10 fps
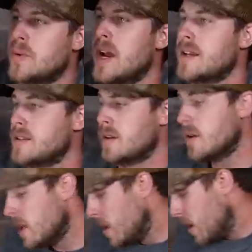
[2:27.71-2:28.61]
away, so
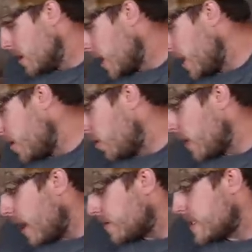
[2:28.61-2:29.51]
I don't
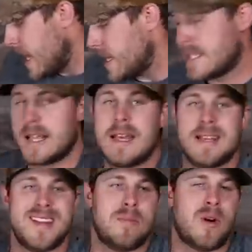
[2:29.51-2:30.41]
have stakes
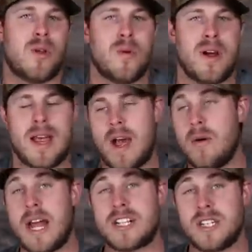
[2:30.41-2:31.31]
in them all the way. I
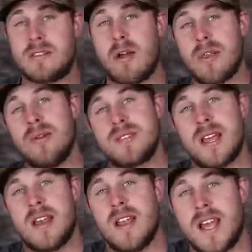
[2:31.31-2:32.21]
would actually throw those
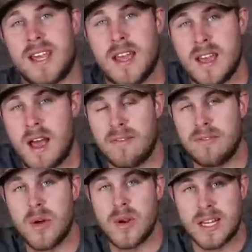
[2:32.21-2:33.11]
in like a
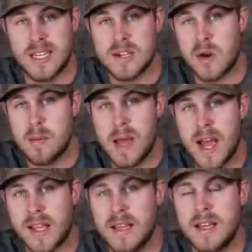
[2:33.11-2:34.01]
floating decoy
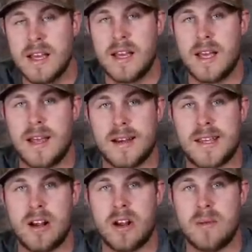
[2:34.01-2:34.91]
bag and
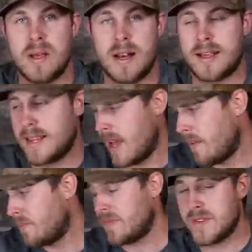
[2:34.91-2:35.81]
carry them in like
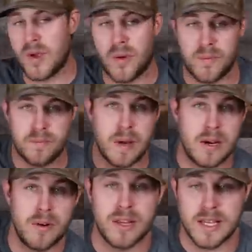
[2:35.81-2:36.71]
that, so made
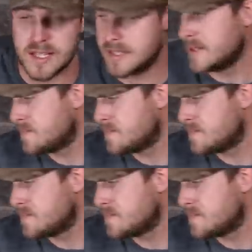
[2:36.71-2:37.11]
it really easy.